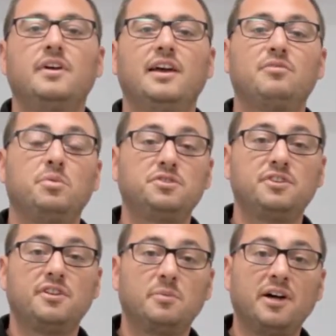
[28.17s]
If
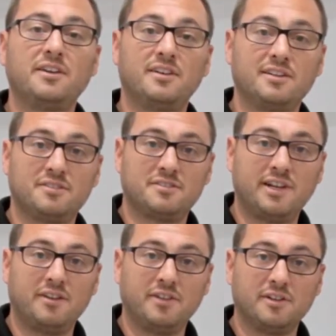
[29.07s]
pushing the button doesn't
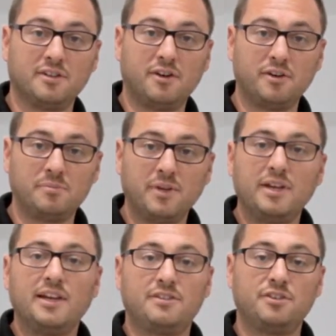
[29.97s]
sound the alarm,
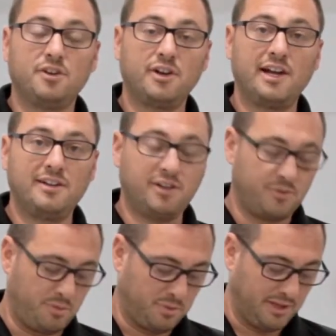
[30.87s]
it's a good idea to
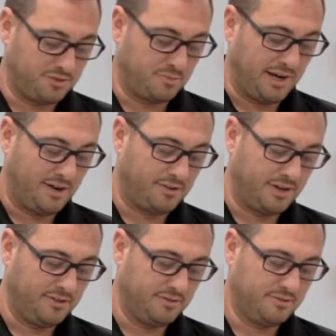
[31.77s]
replace your
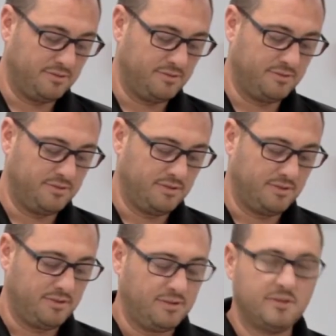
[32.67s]
battery
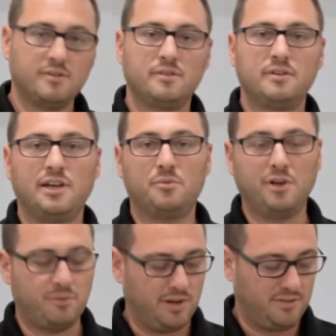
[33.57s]
and
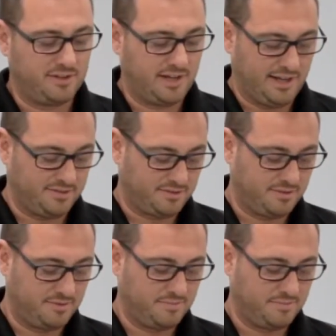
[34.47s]
rerun the test.